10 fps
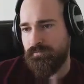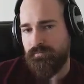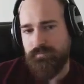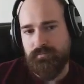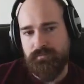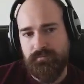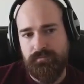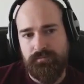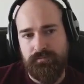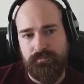
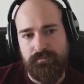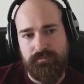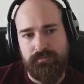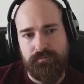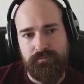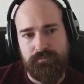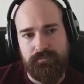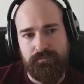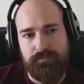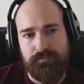
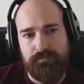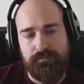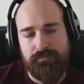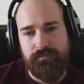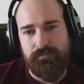(no one is talking)